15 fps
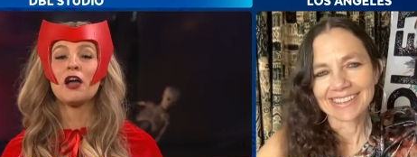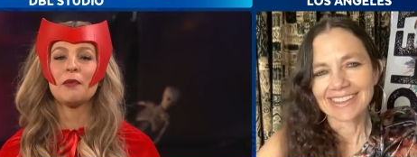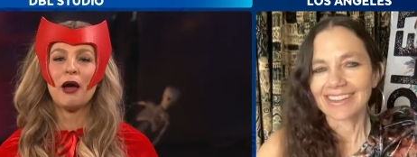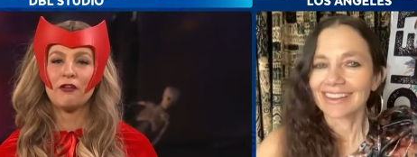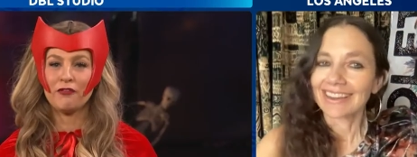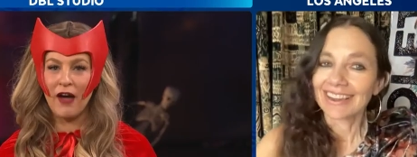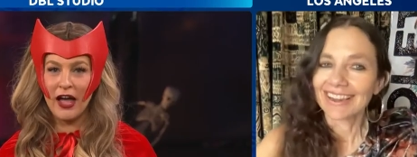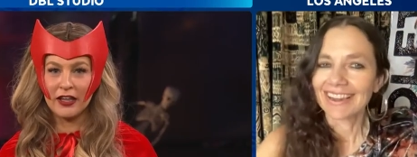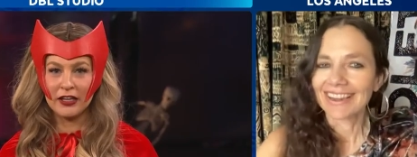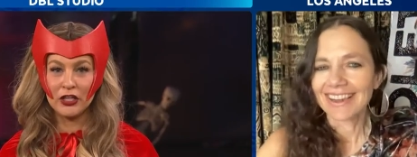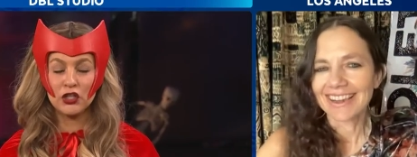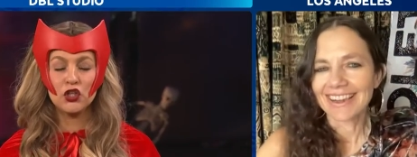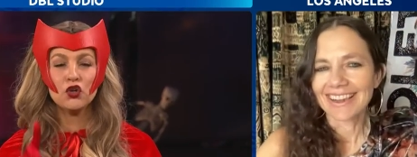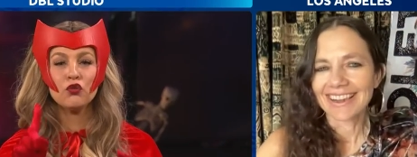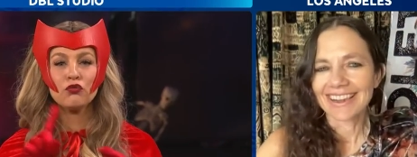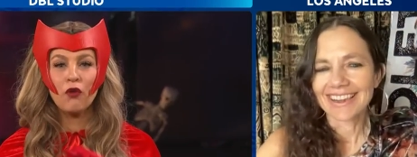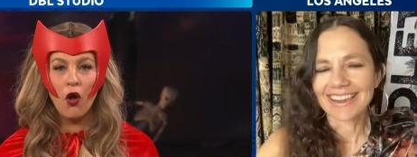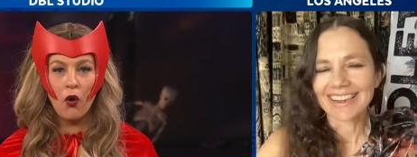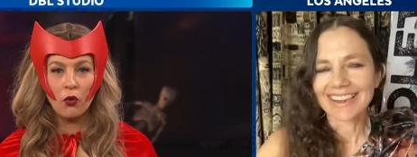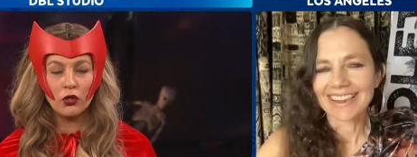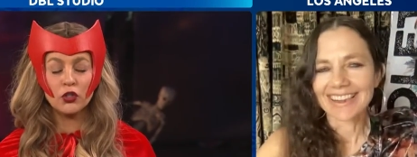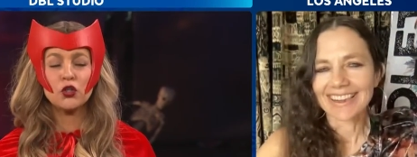Speaker 1: about Violet. You
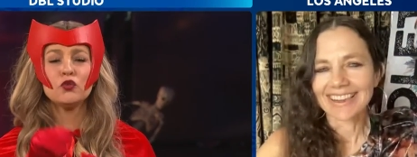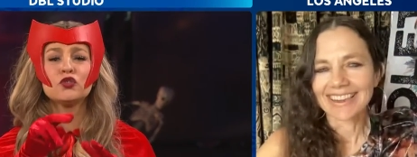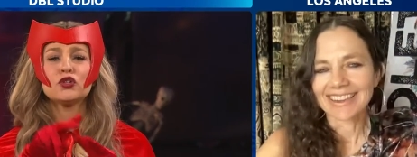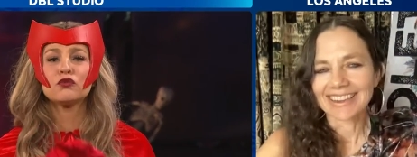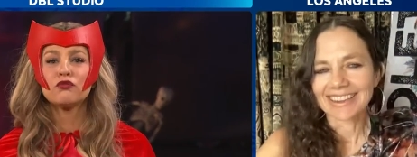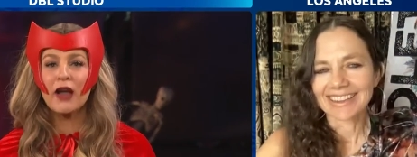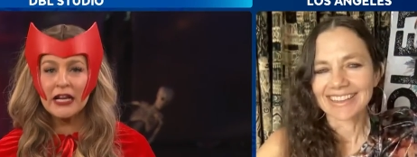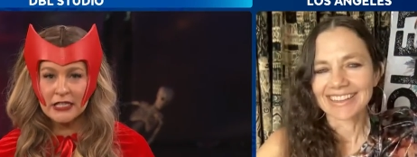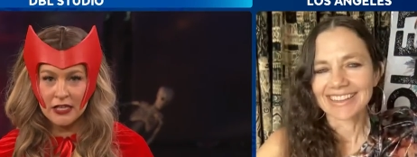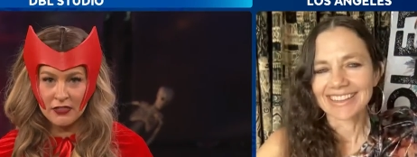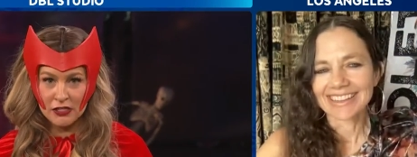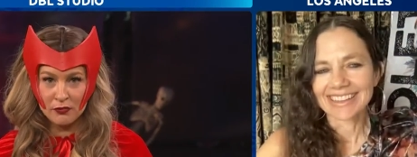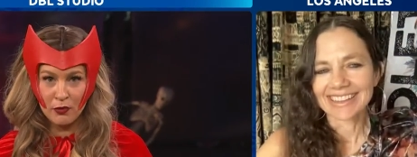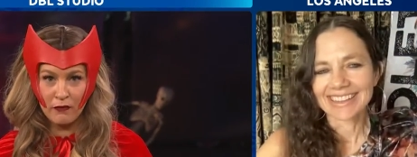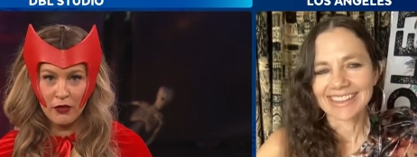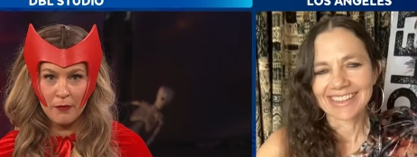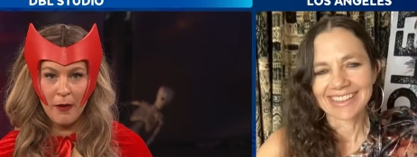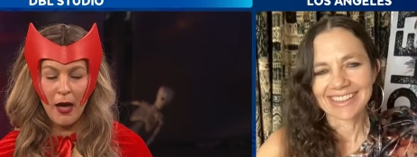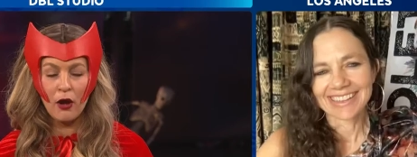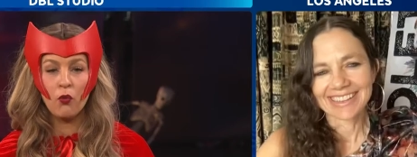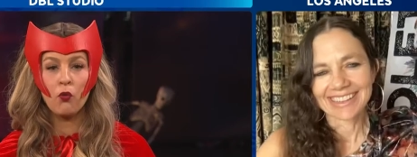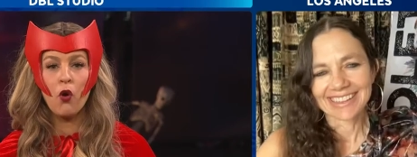wrote, you directed this movie
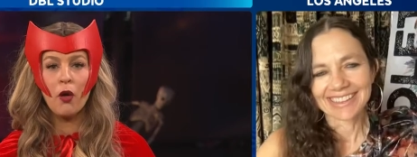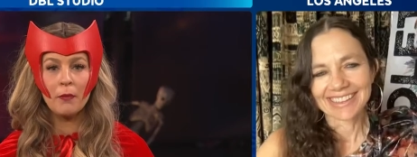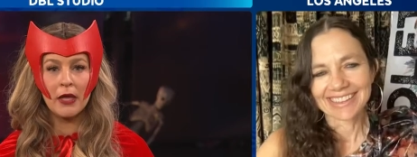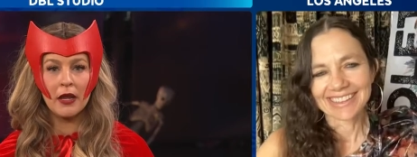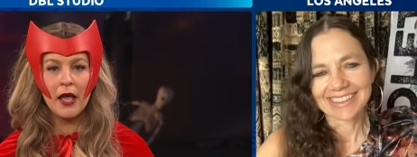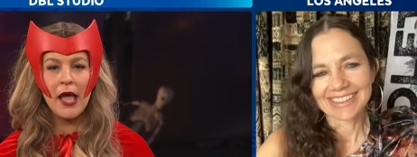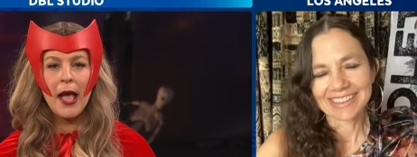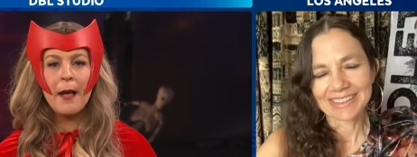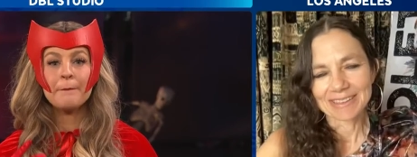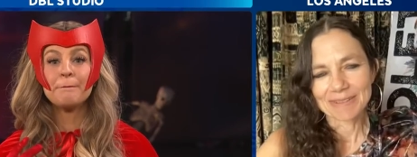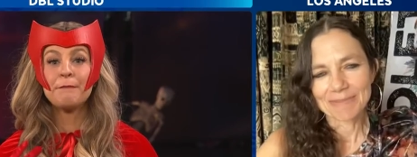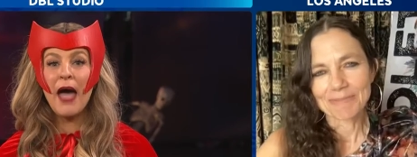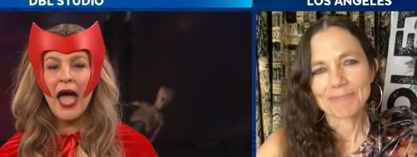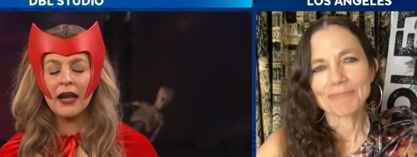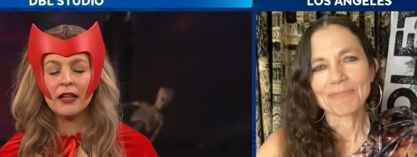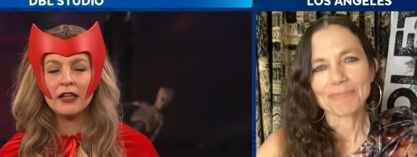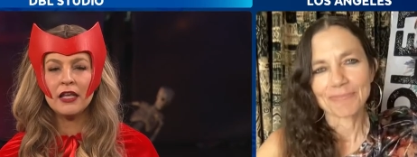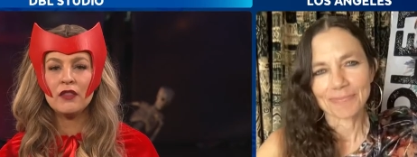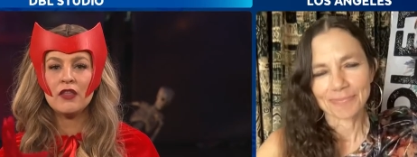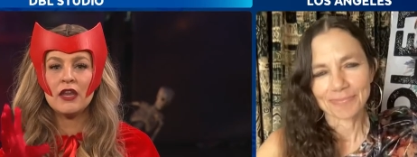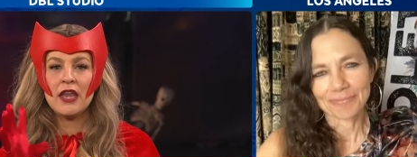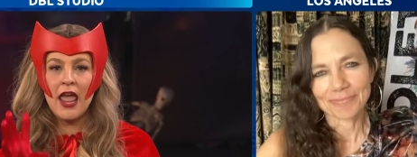about a woman battling
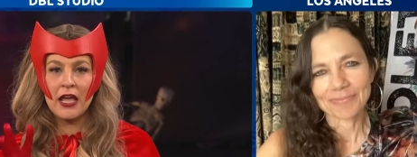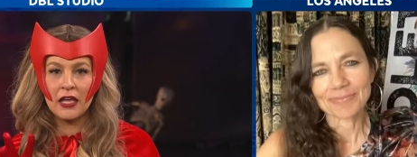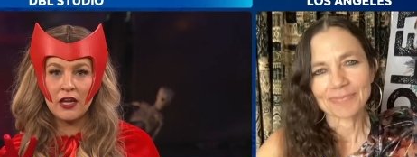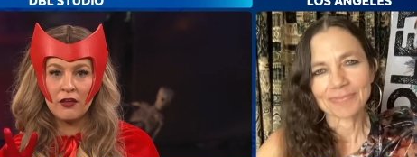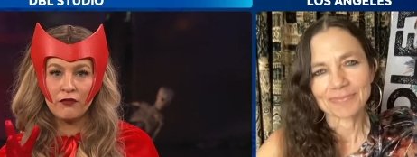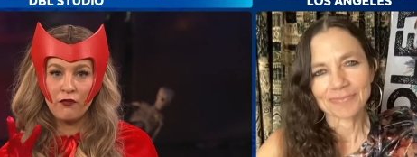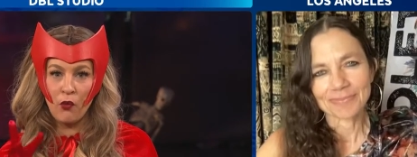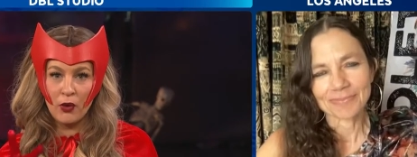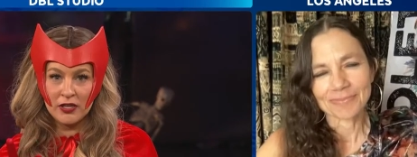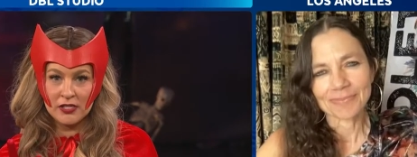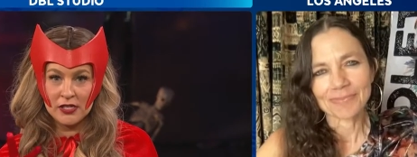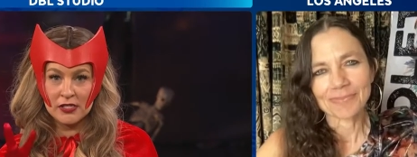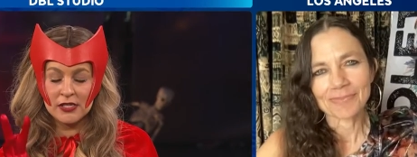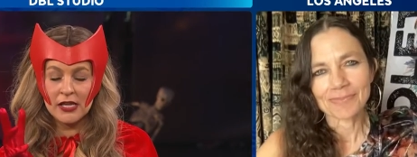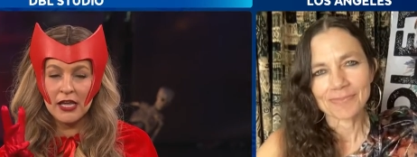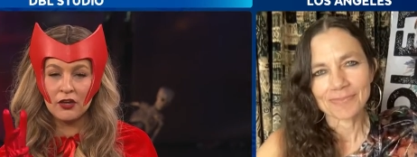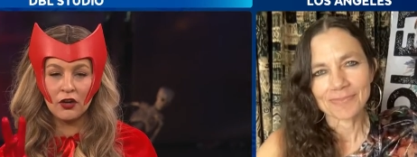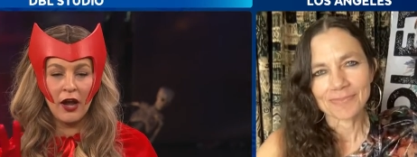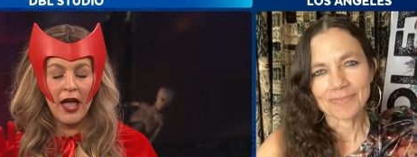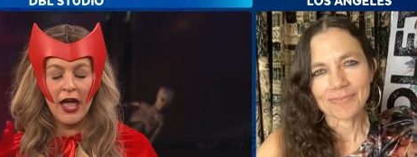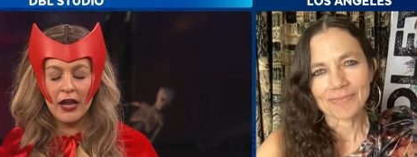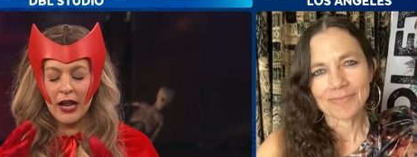the negative voices in her
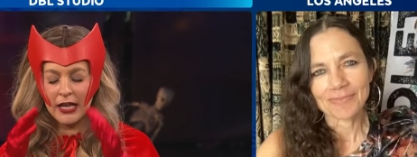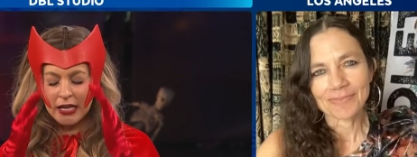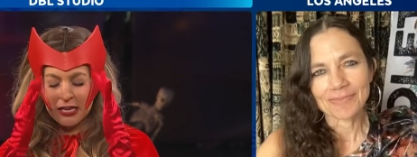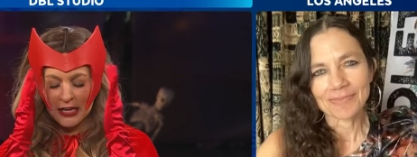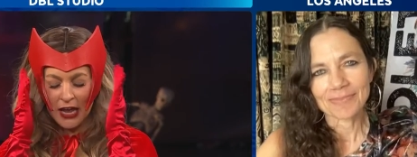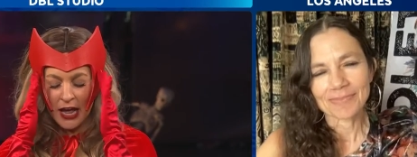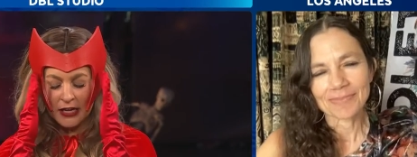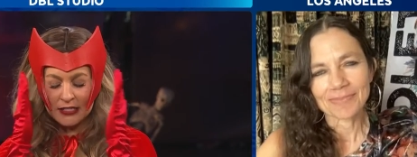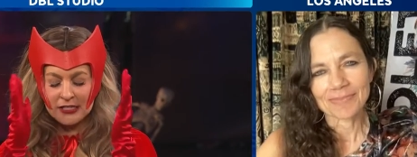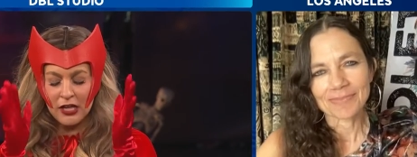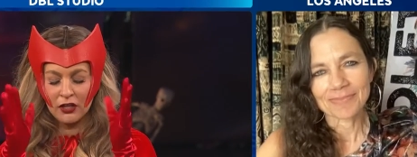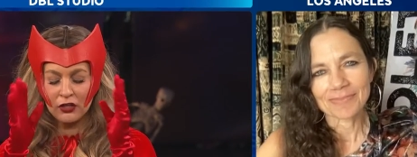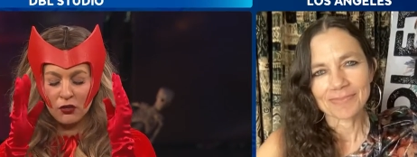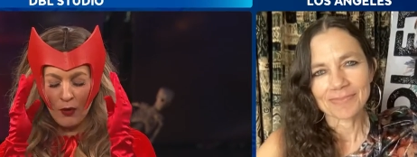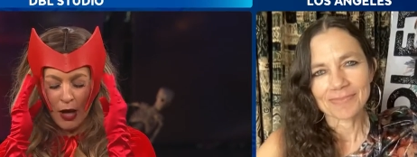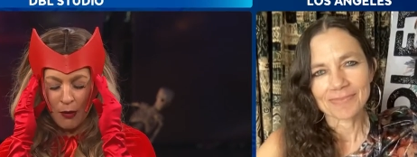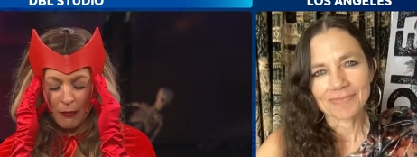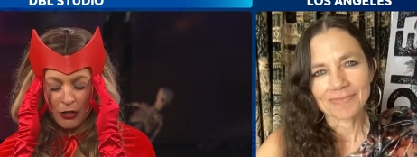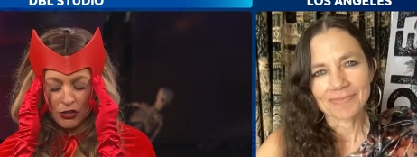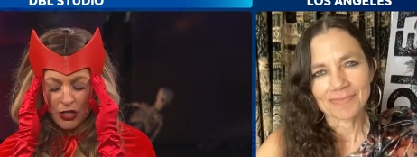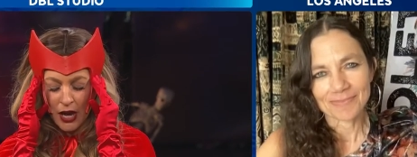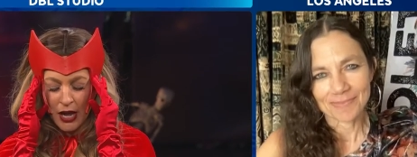head. I cannot mm. tell you how
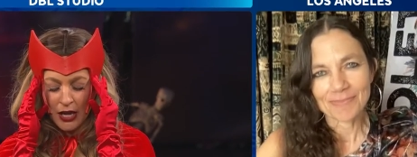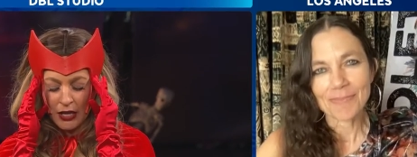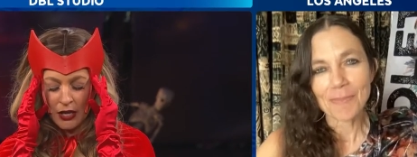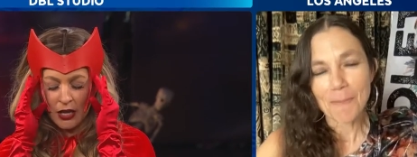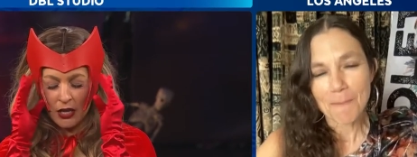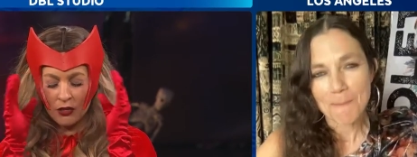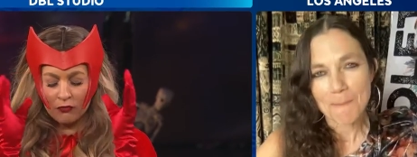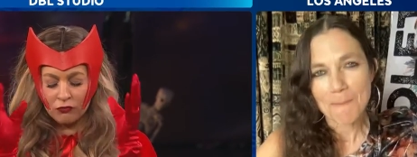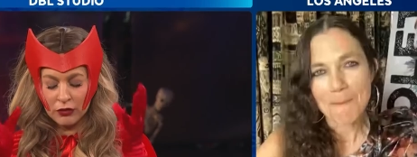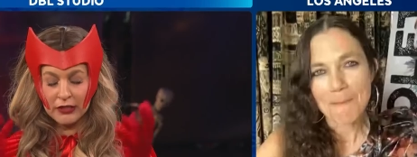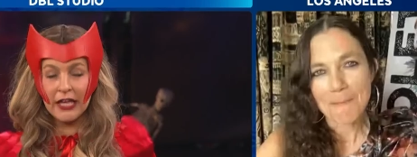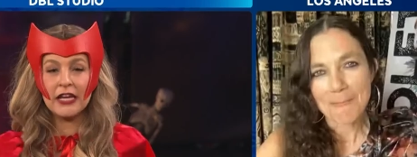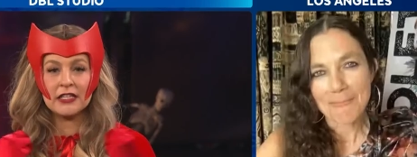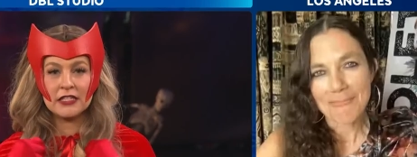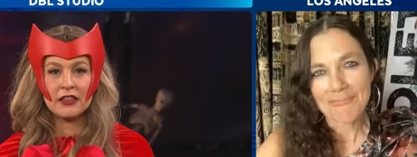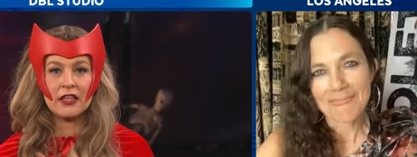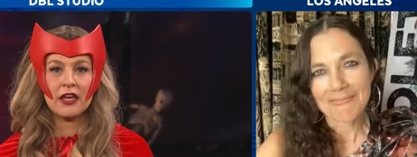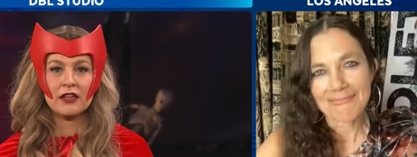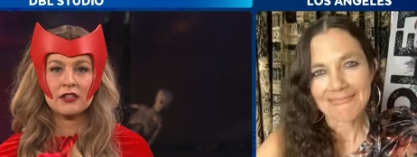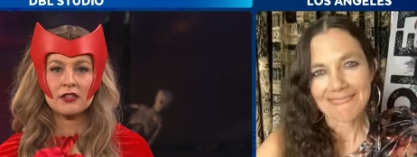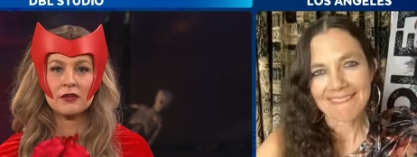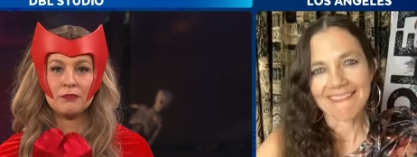much I relate to
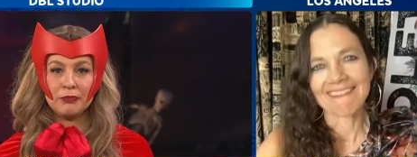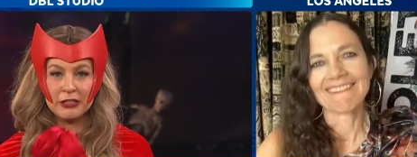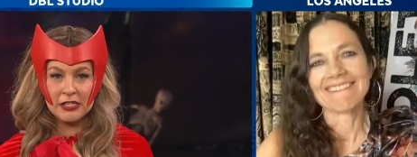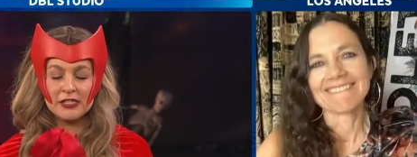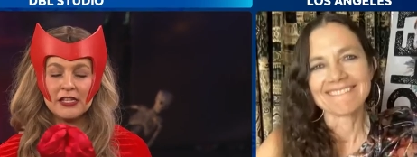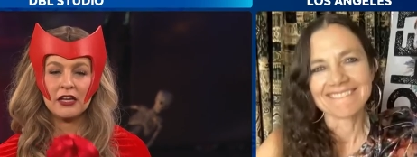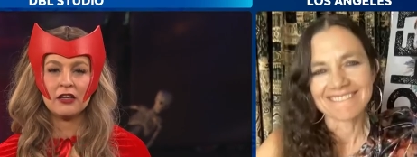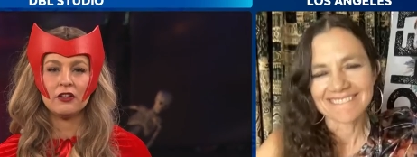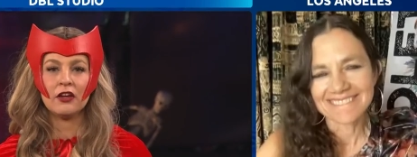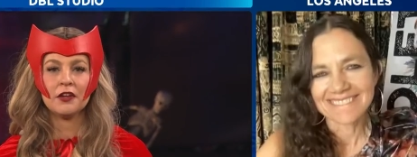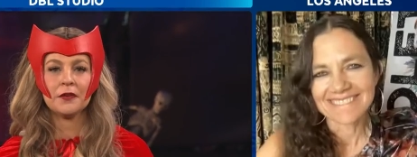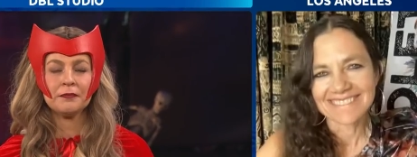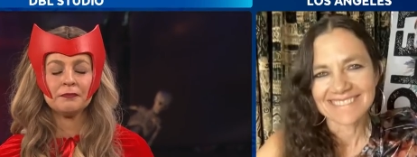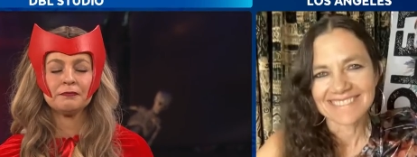this. Please take a look.